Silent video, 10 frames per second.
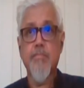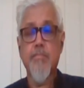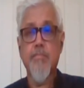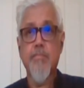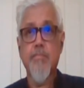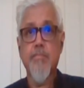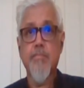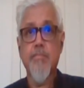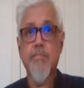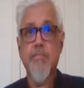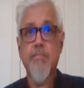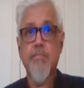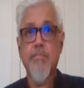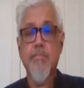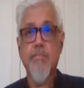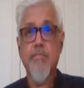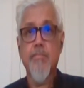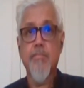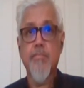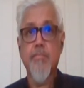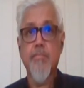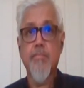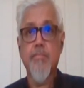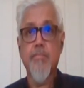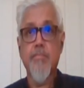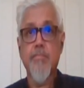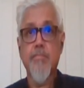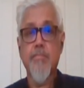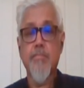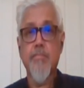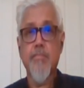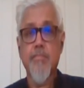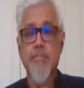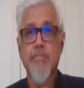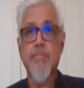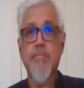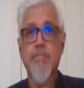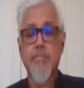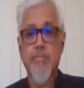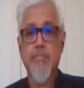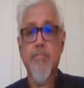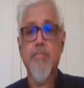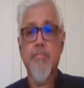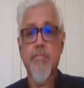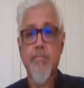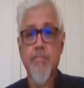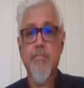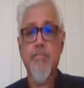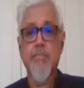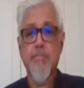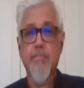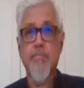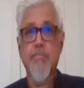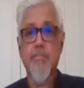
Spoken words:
The person shown says nothing.